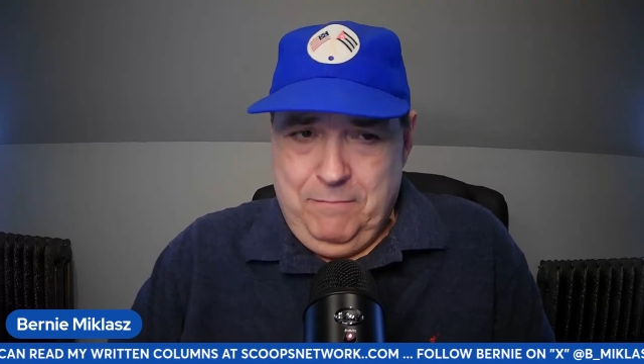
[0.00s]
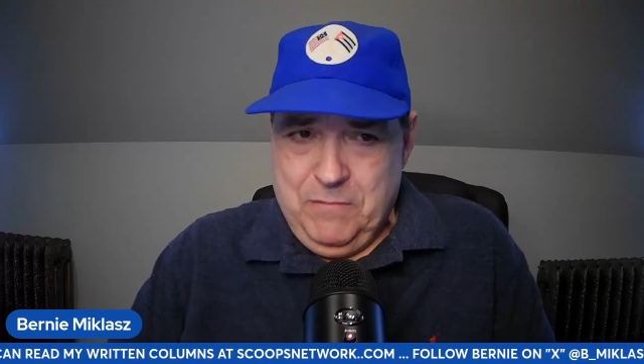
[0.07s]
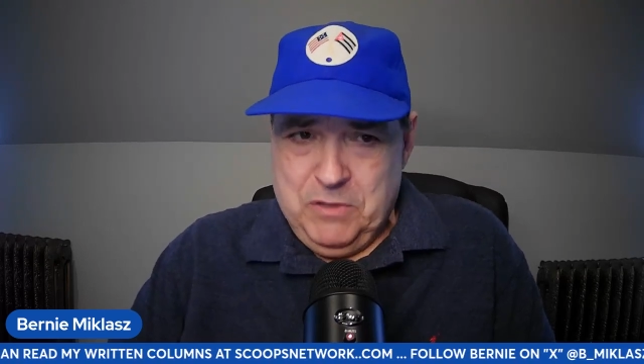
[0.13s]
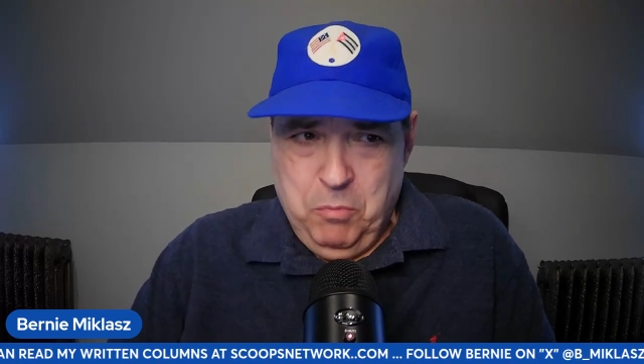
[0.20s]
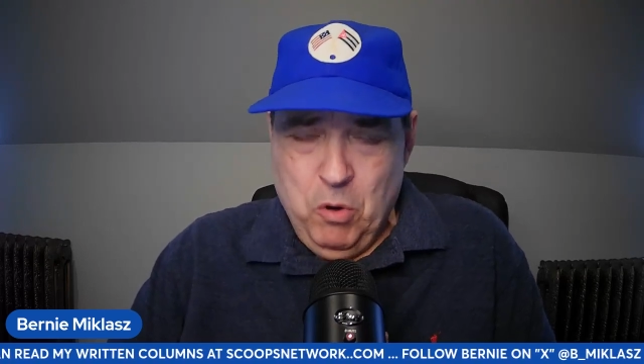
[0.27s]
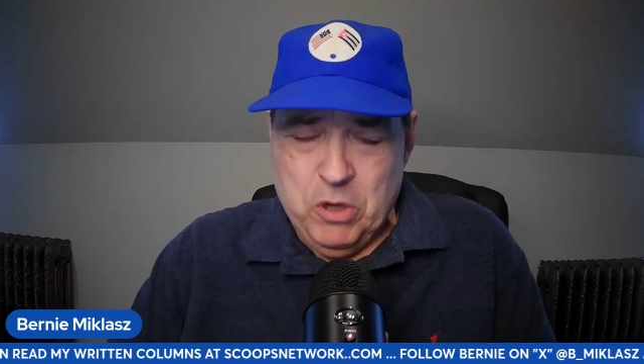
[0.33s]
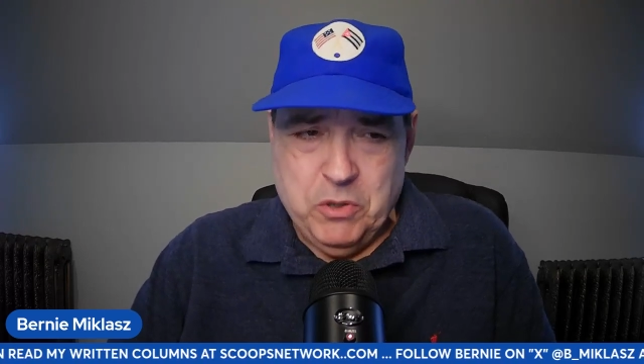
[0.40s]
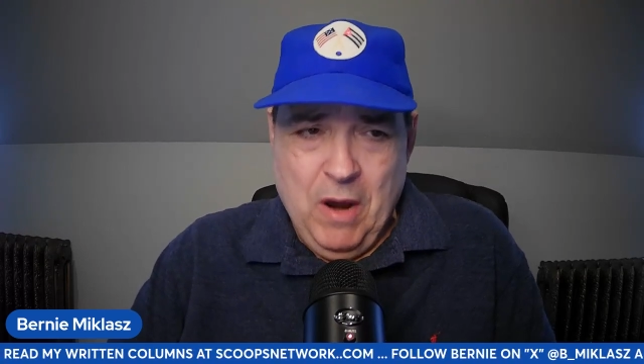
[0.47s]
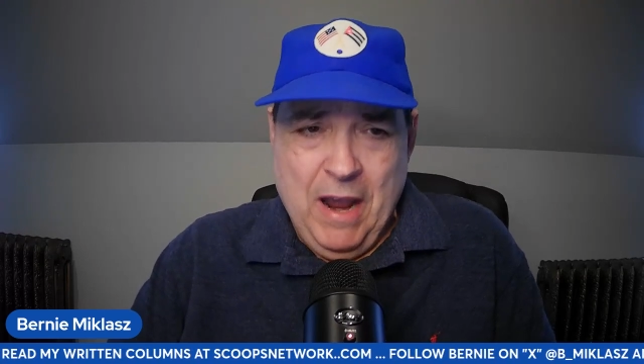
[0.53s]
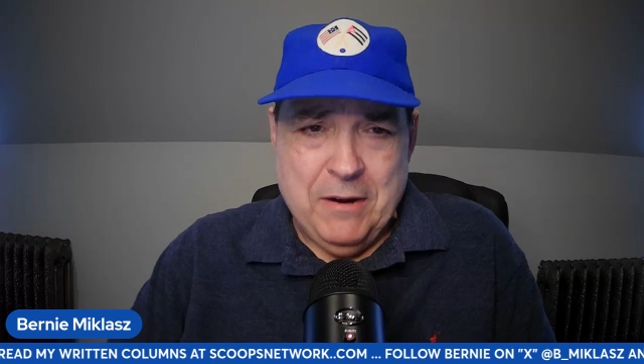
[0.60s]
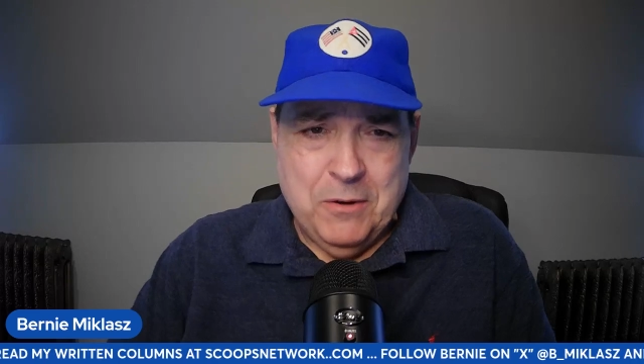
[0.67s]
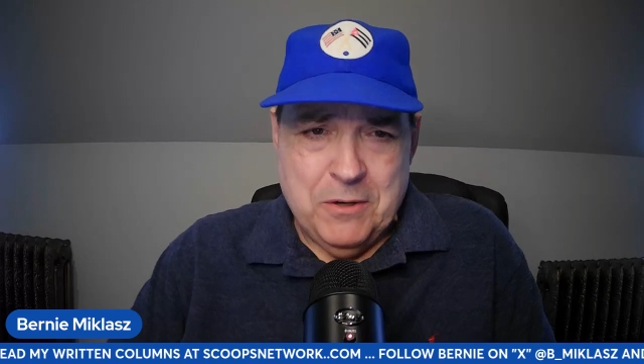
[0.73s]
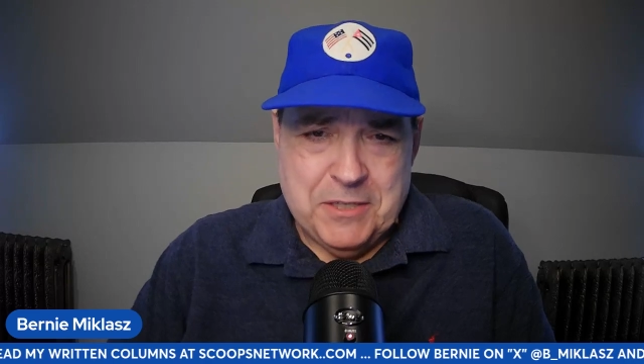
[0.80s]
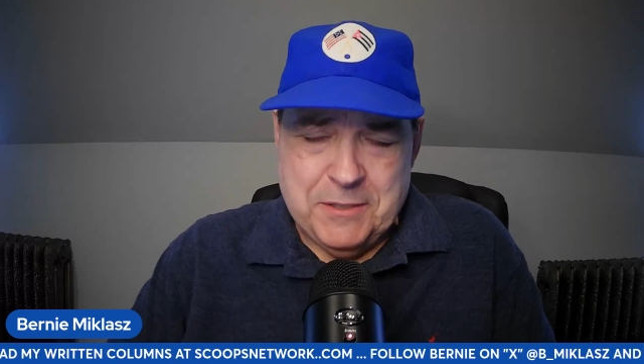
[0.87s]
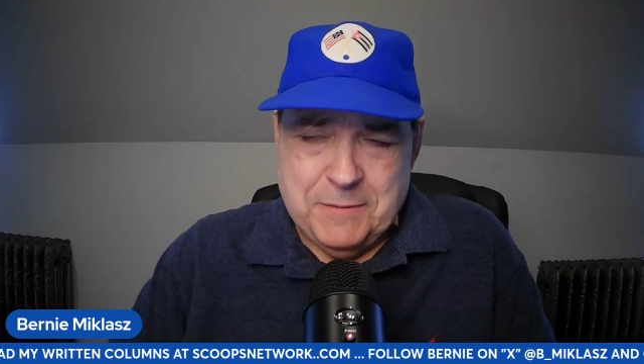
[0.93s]
sports
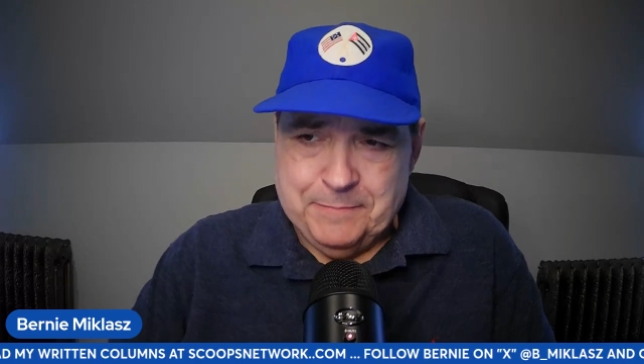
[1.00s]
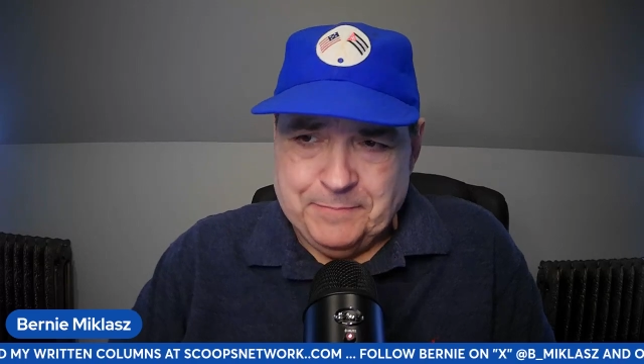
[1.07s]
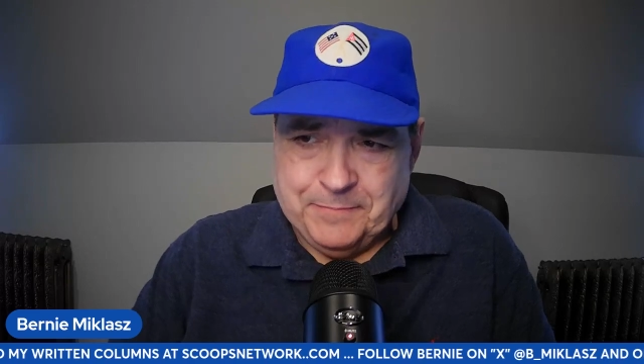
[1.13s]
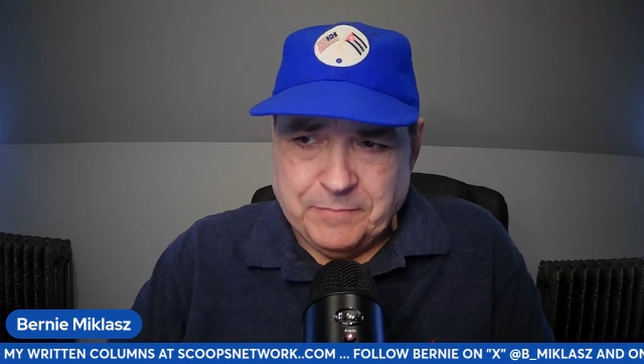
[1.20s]
writers,